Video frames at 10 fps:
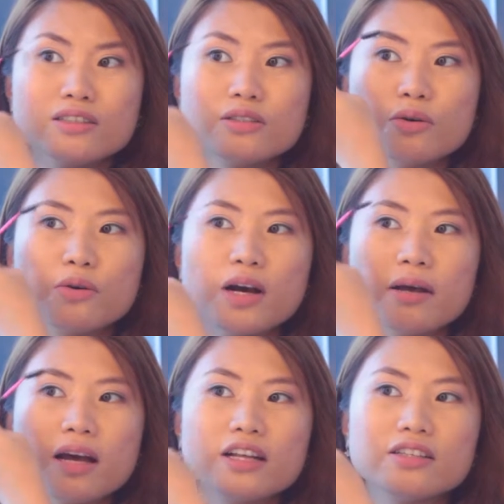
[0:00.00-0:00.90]
so
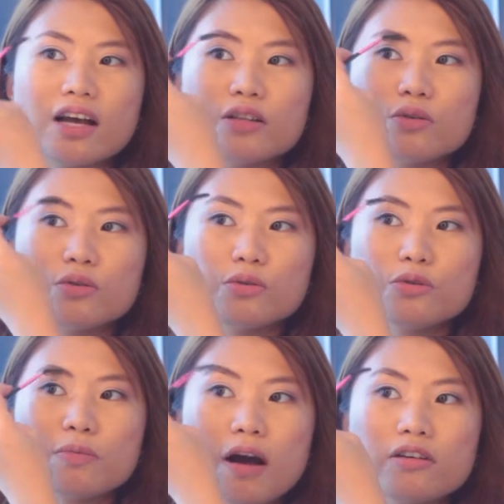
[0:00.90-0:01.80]
I don't
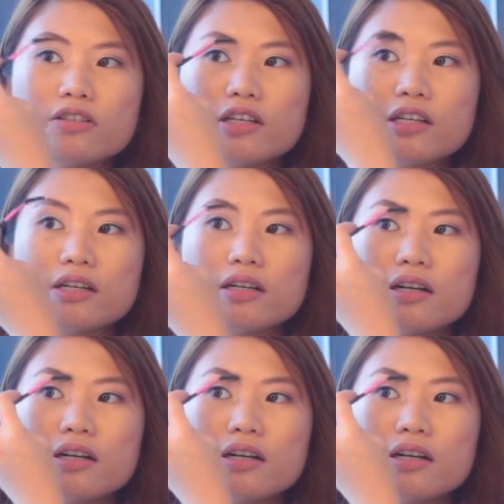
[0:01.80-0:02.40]
use powder.